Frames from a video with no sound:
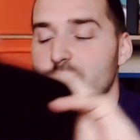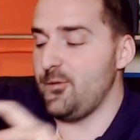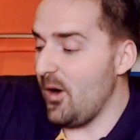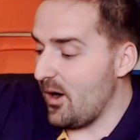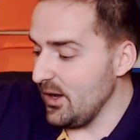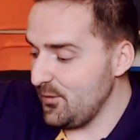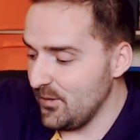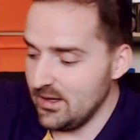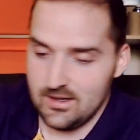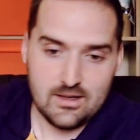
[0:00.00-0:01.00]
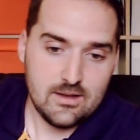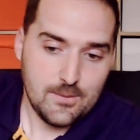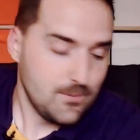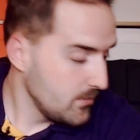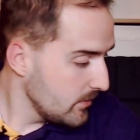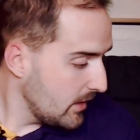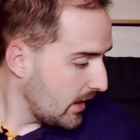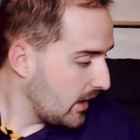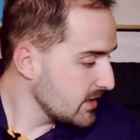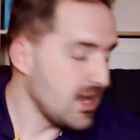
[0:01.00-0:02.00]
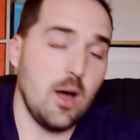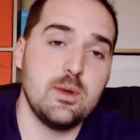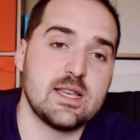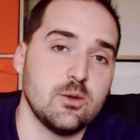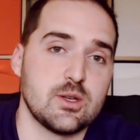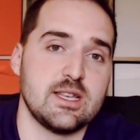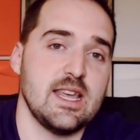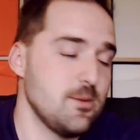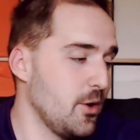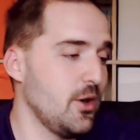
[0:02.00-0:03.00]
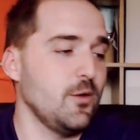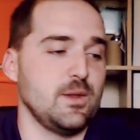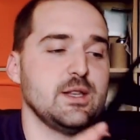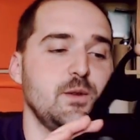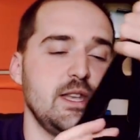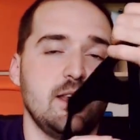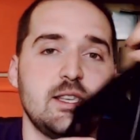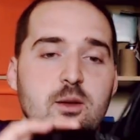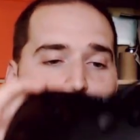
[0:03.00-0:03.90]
Vive, I don't know how many times I'm going to take them on and off in this video. This is going to